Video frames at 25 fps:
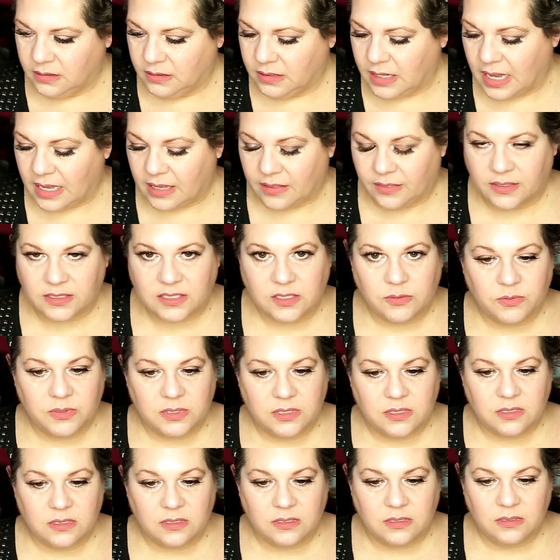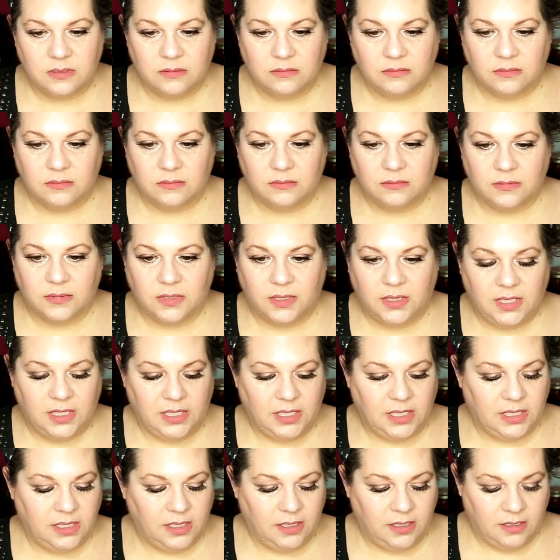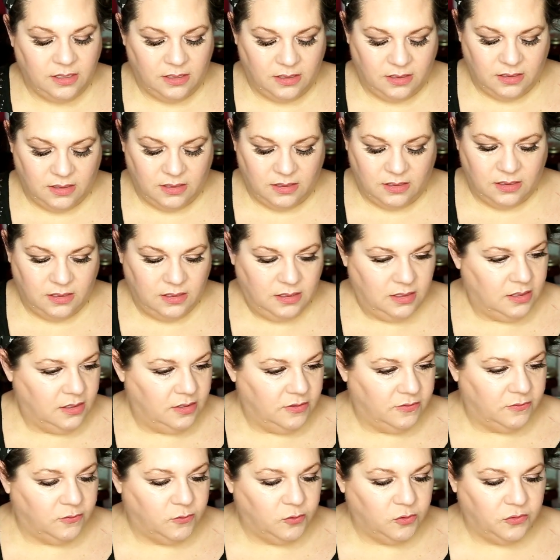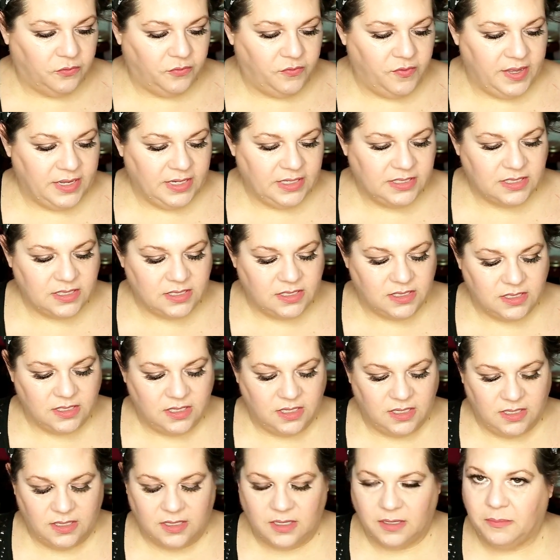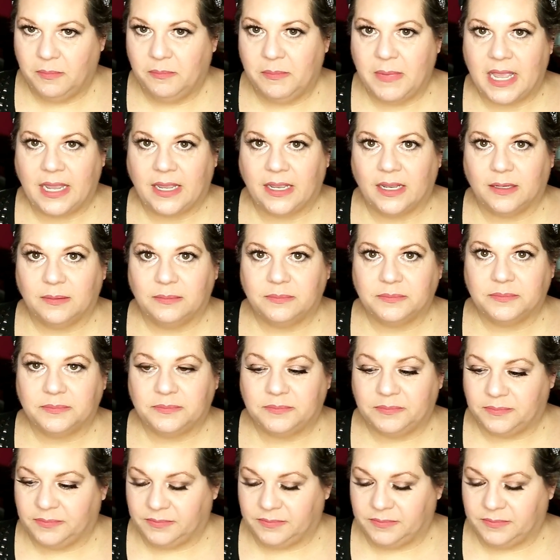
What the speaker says: yeah, this was the full-faced makeup